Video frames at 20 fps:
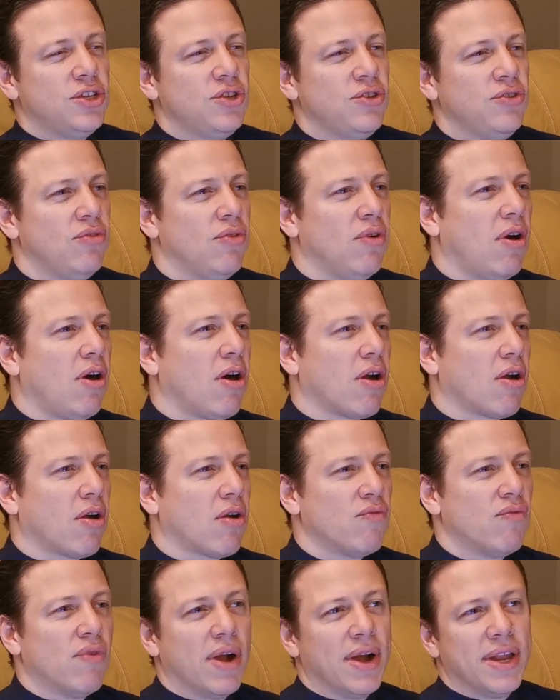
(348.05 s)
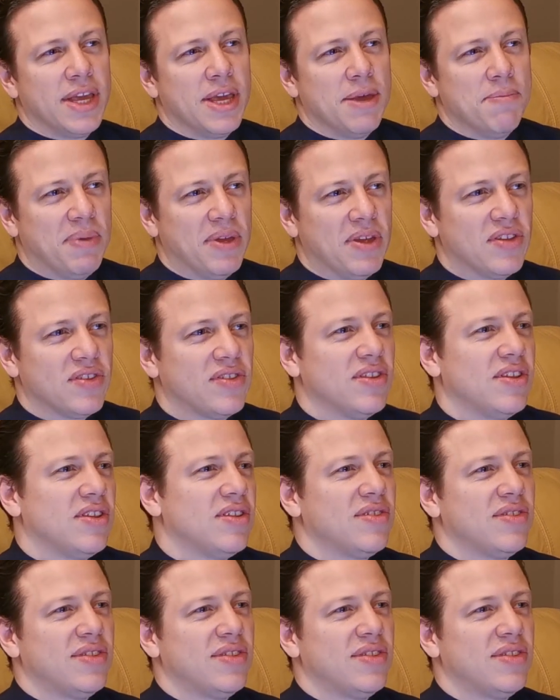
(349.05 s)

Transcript: you are running a business